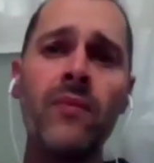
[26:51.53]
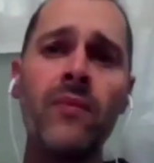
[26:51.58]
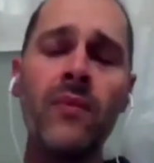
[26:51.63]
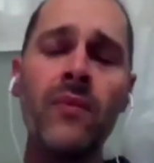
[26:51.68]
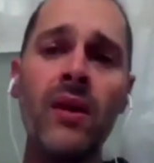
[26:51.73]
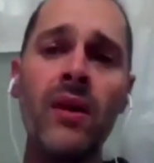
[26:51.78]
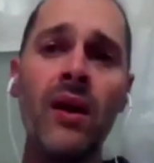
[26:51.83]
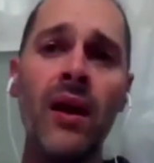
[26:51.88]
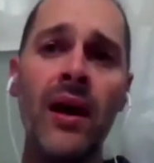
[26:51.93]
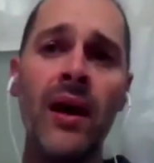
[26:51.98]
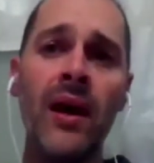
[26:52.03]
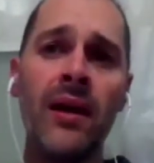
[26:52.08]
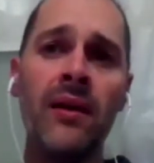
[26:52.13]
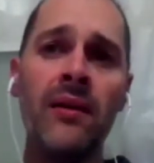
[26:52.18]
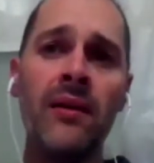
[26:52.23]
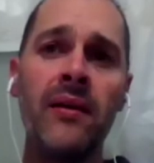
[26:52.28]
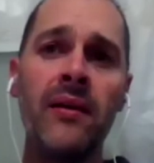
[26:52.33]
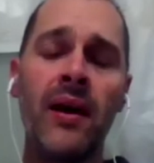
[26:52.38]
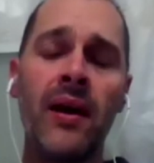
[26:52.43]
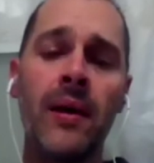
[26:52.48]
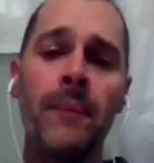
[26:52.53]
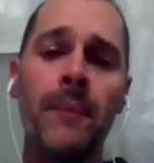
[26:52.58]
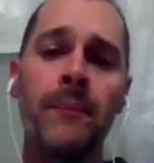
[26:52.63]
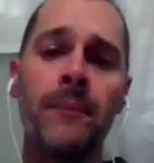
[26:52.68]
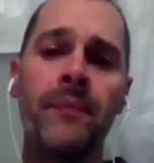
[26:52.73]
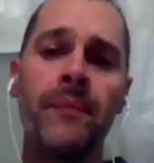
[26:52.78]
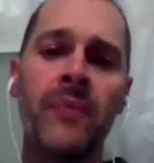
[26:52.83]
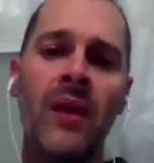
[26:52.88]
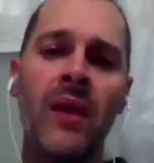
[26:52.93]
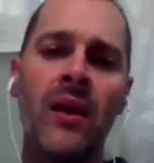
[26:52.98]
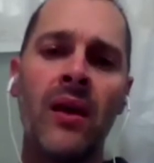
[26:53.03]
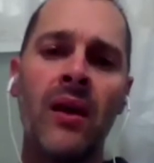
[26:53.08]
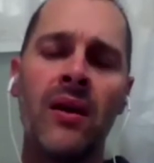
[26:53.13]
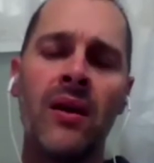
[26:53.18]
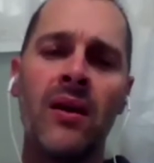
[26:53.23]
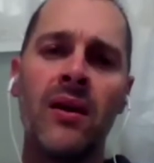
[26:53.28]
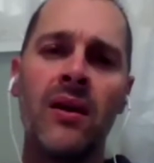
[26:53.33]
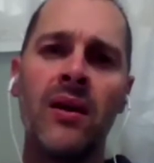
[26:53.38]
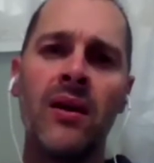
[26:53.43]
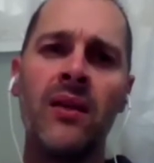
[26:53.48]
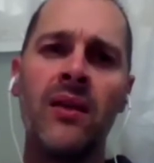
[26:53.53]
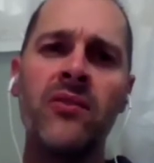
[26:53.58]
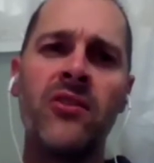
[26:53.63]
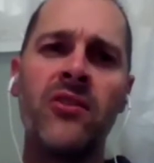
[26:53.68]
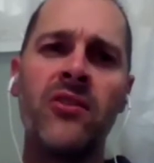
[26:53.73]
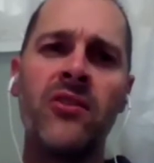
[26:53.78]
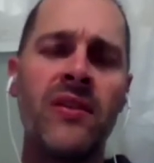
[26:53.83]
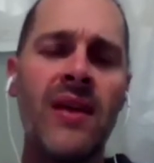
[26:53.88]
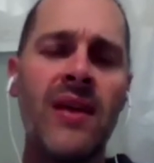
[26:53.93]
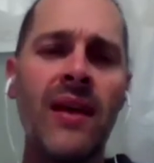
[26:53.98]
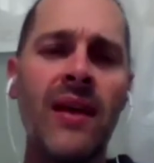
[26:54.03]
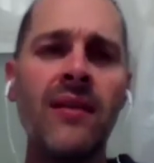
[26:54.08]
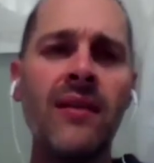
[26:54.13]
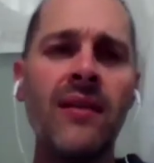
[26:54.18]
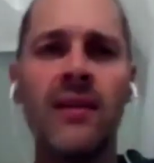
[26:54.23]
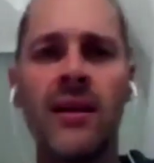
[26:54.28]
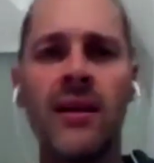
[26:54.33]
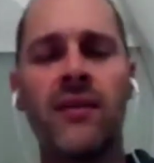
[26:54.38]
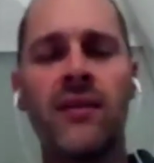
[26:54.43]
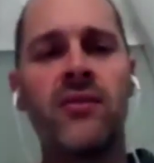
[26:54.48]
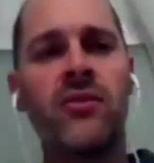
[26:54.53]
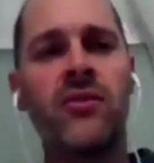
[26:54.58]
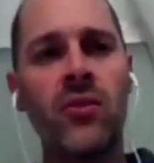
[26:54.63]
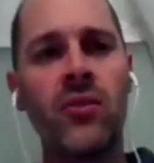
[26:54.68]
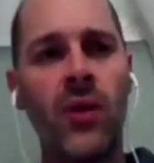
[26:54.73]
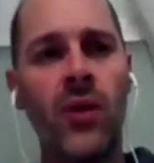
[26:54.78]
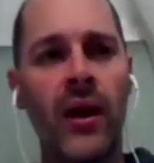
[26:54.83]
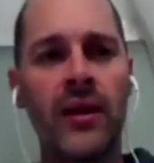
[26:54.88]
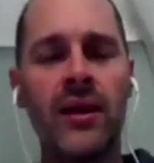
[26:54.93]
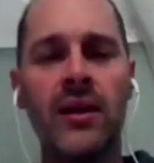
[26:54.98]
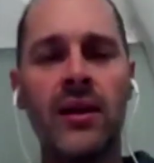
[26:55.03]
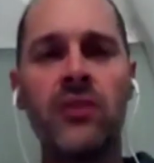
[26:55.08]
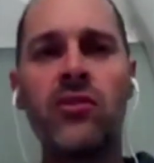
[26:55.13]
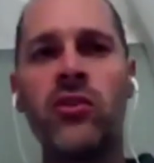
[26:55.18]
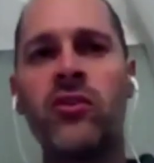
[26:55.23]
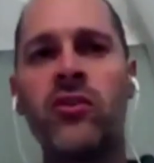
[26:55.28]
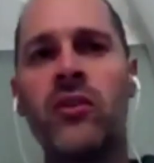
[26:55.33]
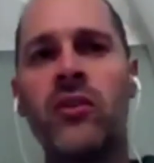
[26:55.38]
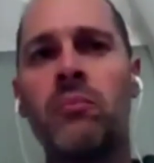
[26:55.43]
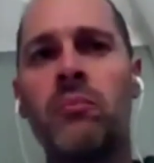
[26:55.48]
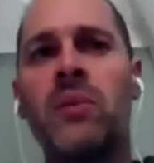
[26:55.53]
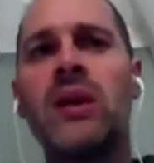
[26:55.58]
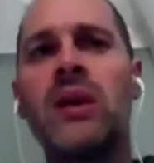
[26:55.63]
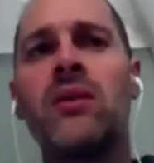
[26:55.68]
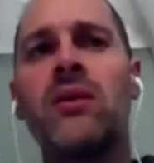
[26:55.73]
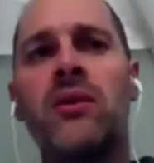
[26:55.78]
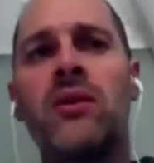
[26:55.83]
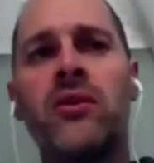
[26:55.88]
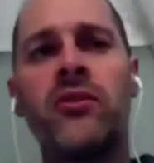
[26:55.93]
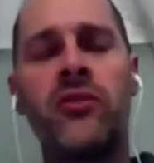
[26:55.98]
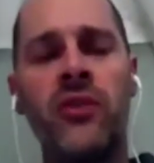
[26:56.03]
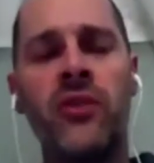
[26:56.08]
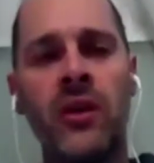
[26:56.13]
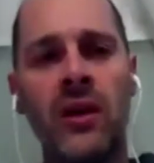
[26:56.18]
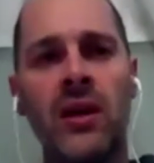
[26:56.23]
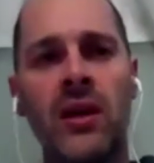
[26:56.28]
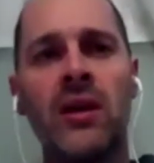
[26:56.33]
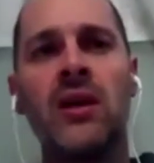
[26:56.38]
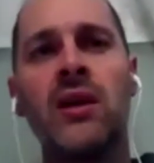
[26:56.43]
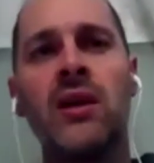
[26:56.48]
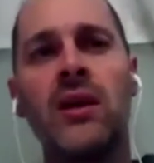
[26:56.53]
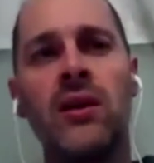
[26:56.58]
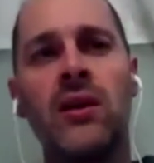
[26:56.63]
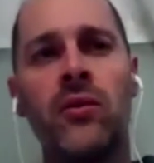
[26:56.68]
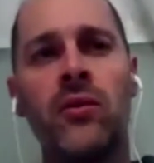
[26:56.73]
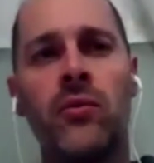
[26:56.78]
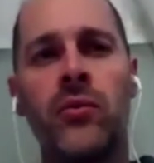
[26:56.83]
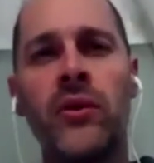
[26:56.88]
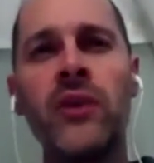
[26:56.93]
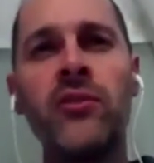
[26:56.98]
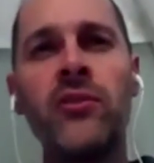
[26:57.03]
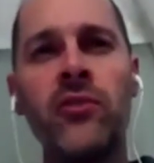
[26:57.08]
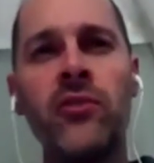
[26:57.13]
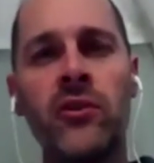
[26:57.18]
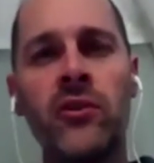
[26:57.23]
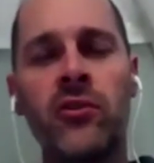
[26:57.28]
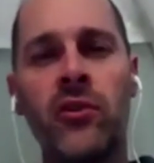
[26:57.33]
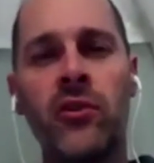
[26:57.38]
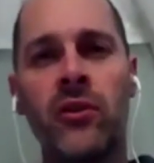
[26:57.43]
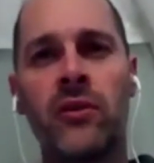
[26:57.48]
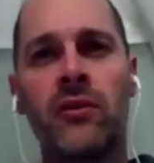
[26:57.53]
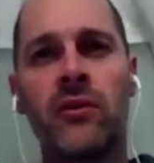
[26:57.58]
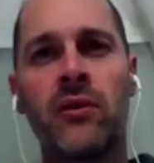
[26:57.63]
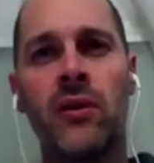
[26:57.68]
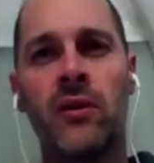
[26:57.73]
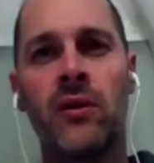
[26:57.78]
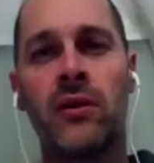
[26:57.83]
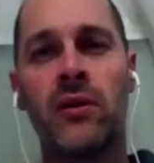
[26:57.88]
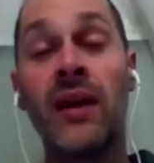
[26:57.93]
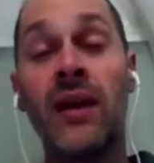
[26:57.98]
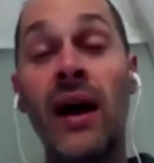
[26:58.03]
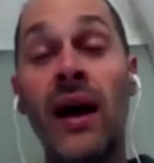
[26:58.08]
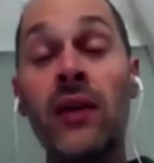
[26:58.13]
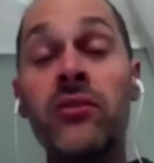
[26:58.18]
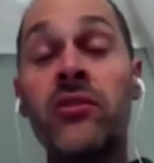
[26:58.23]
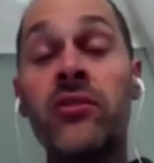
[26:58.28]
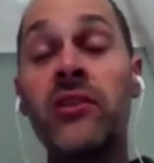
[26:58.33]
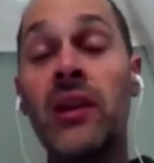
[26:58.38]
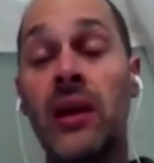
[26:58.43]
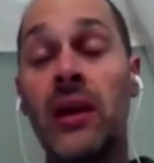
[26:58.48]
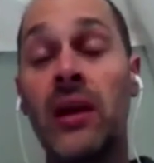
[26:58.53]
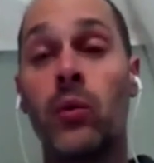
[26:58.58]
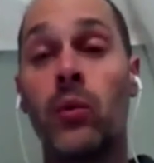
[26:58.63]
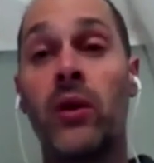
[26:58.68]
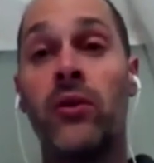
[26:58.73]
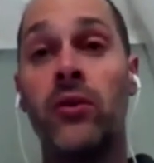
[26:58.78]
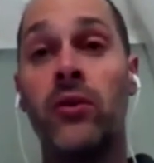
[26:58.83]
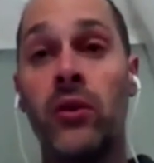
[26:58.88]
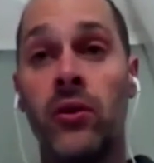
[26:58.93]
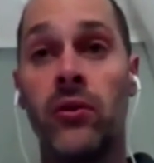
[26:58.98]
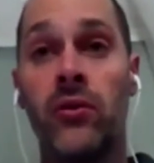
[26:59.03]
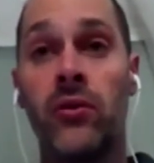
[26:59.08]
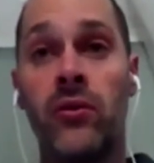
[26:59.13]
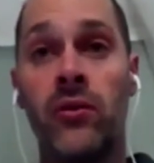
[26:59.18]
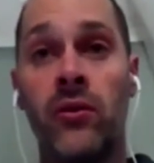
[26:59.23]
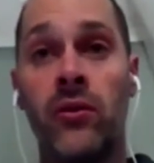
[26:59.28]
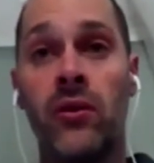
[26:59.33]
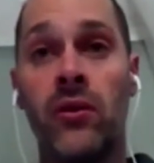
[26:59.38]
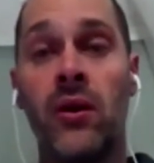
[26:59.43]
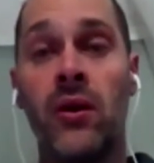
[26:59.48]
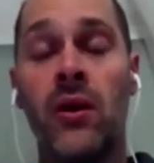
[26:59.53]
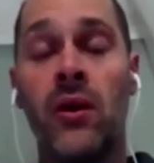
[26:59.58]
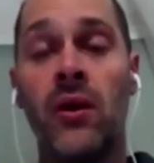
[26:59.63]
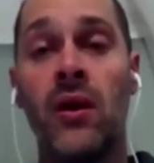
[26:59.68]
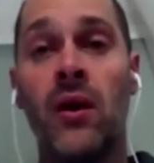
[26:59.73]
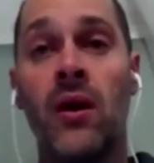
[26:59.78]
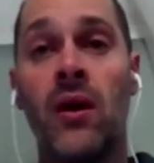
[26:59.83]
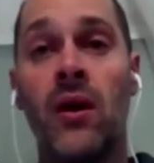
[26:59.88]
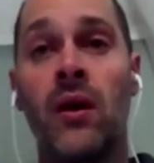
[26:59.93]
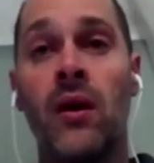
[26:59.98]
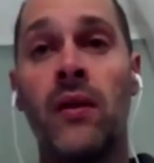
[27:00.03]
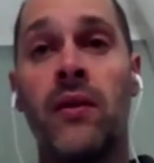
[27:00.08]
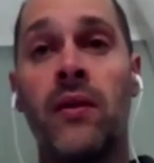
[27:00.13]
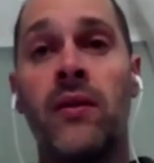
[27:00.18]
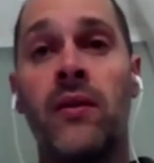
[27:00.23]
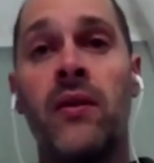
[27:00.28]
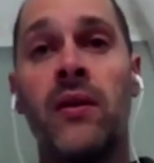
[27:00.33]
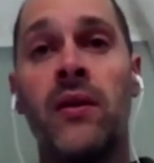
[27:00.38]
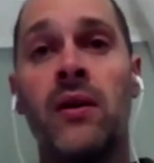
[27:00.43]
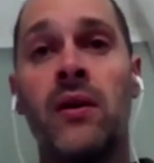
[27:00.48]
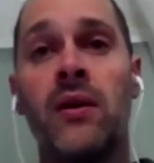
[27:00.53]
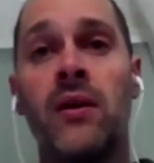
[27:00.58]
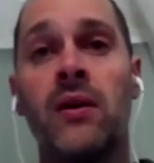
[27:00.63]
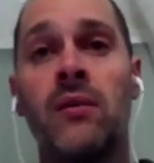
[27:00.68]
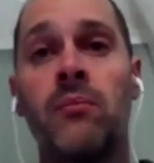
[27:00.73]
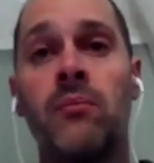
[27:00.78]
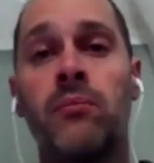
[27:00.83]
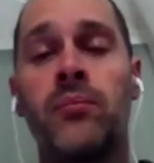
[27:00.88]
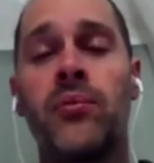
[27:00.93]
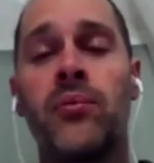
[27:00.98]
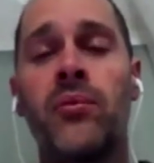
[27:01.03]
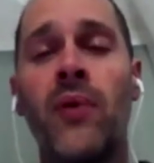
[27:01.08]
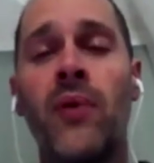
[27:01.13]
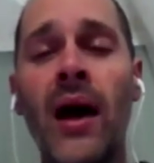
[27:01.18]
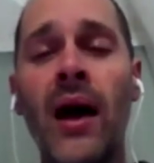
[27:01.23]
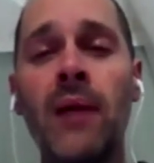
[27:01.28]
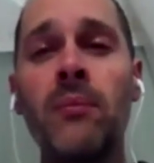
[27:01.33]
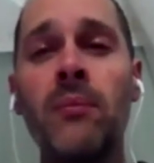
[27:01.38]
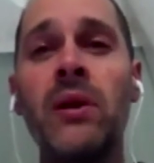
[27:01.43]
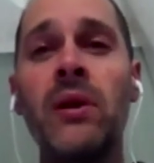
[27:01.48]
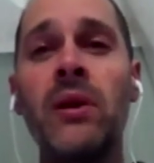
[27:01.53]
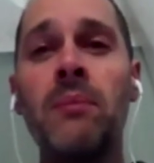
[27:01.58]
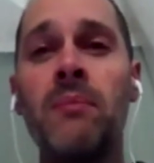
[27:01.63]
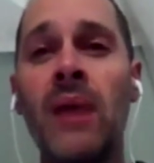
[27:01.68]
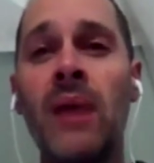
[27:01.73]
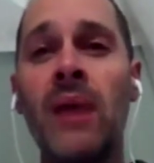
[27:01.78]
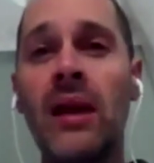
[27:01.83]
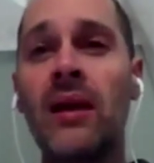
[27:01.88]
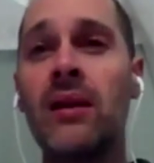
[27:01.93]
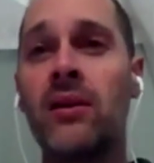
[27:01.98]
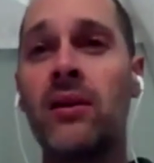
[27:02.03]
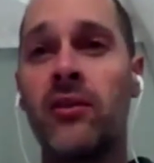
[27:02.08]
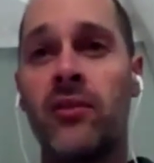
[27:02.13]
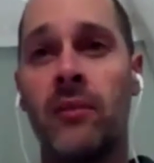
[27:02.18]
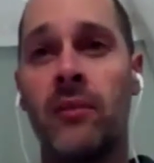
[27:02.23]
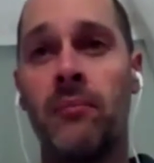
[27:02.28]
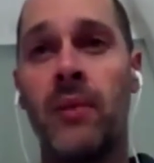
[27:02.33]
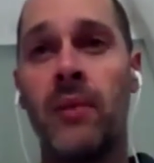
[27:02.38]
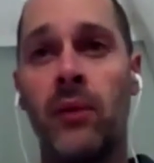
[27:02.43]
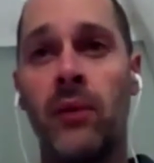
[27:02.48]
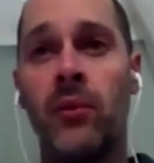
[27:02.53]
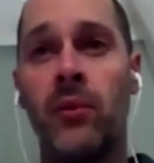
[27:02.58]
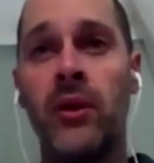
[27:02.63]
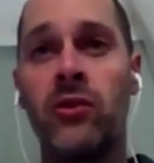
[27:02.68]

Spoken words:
And incidentally, this is quite interesting, because in research on counseling with youth, the primary mechanism by which